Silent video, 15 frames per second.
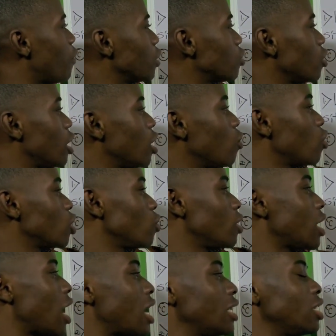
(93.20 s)
professor was
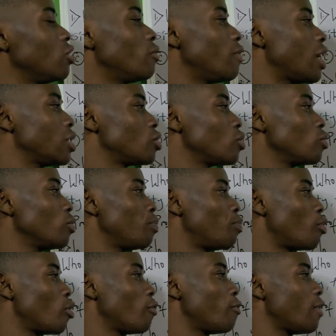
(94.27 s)
going to hand it over to
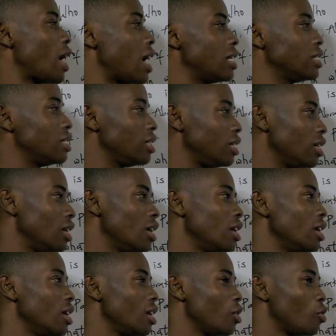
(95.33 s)
Prof. Andy
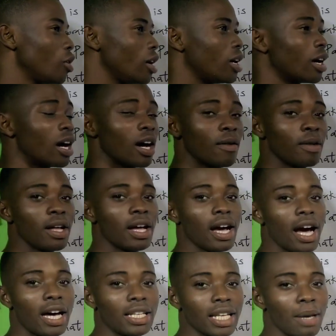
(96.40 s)
Eguyega,
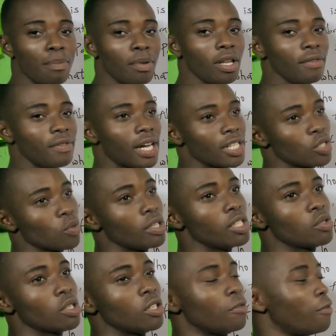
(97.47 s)
and I believe that
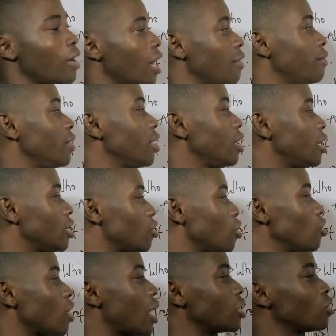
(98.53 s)
2025 is
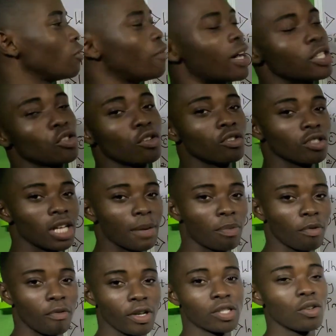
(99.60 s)
going to hand over to
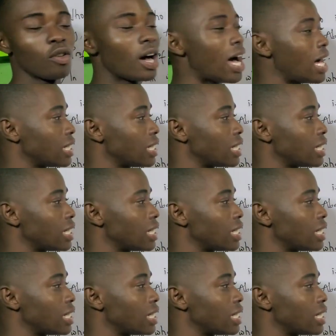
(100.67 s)
another professor